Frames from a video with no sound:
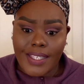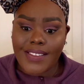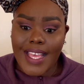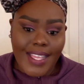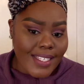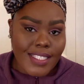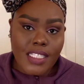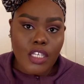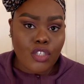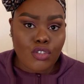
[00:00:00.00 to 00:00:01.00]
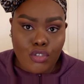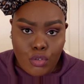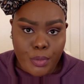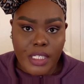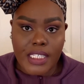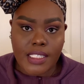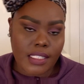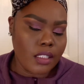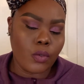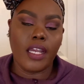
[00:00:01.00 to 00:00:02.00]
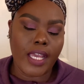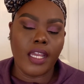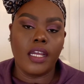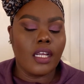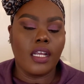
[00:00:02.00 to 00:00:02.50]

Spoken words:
that's super easy to wear